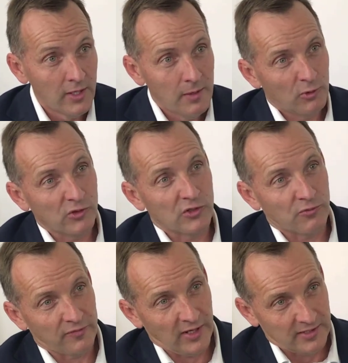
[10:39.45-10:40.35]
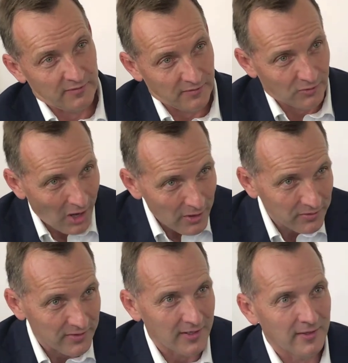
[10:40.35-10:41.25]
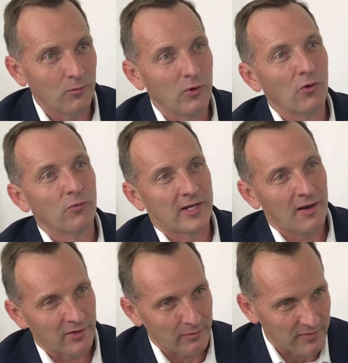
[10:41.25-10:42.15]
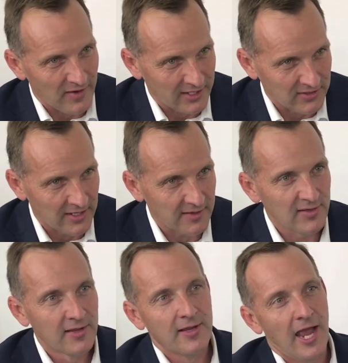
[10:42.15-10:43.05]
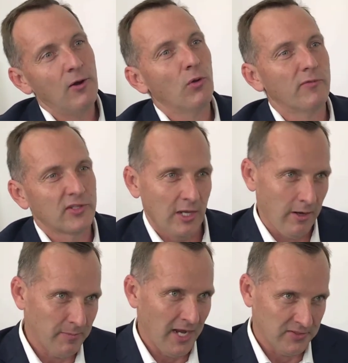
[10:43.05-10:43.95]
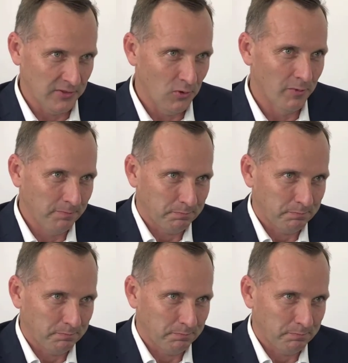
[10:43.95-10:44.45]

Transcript: because it's reflective of growth, the world recovering with vaccines, and all of us going back to normal.